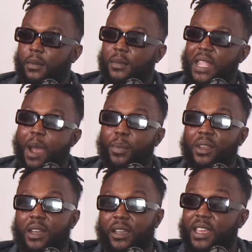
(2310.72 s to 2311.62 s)
Nah, but
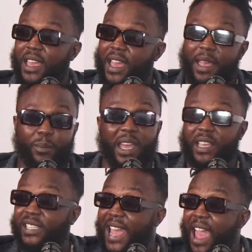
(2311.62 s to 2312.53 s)
look,
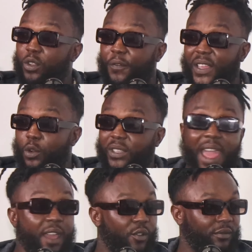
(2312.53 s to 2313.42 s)
it's down. The video
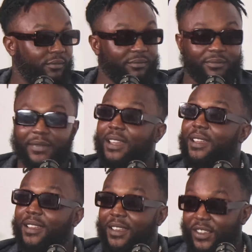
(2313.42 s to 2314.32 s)
down. Okay.
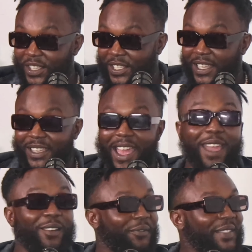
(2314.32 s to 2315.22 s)
She took it
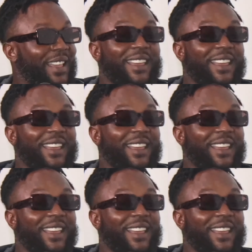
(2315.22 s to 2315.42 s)
down.